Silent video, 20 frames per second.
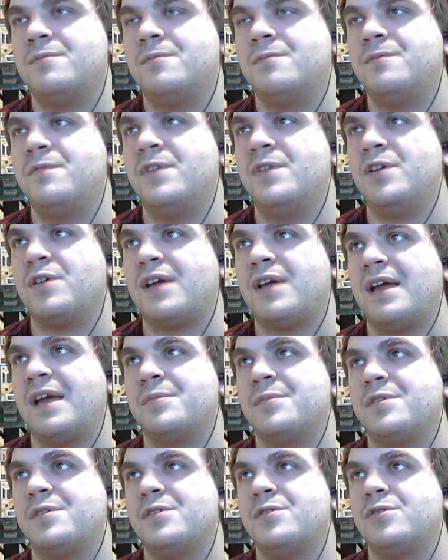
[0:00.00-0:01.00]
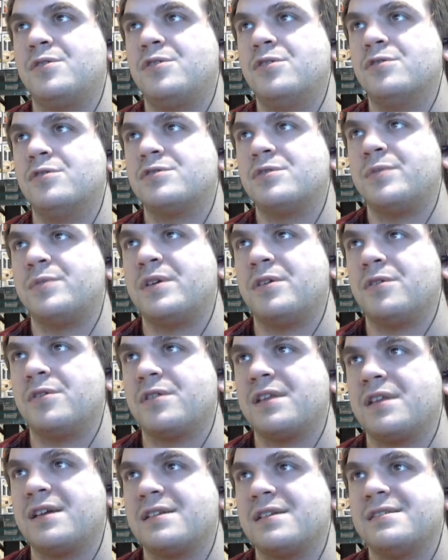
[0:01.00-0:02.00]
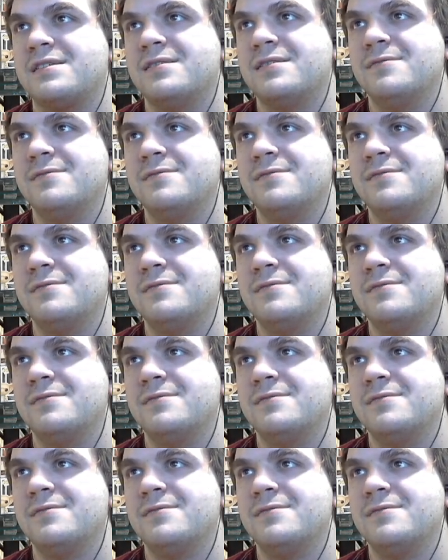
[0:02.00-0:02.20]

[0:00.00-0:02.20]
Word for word: video game to do cool superhero things.